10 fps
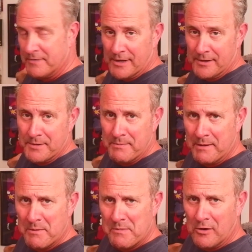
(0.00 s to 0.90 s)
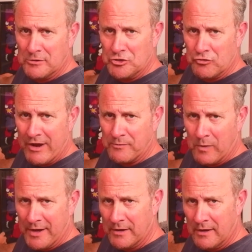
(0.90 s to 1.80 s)
Mick McMahon Dredd
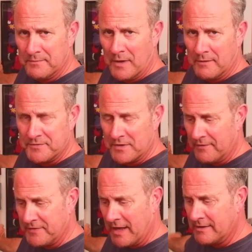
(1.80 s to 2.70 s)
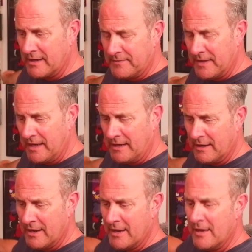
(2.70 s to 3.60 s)
one. I've done the
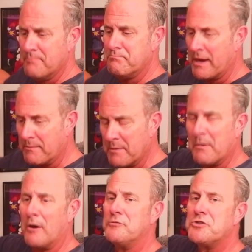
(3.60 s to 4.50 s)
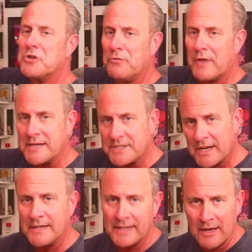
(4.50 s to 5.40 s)
Mick McMahon 2000
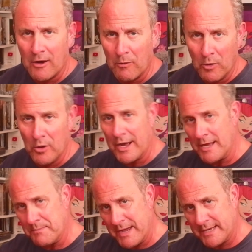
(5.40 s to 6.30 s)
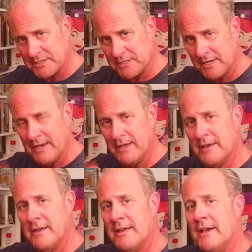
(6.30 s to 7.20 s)
AD artwork Apex,
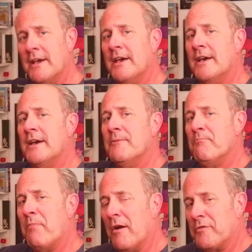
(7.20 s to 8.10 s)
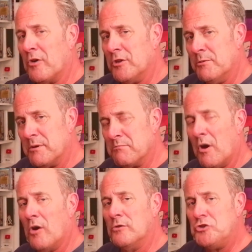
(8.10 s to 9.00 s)
but I've got the
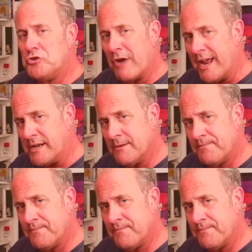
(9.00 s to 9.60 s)
McMahon Dredd,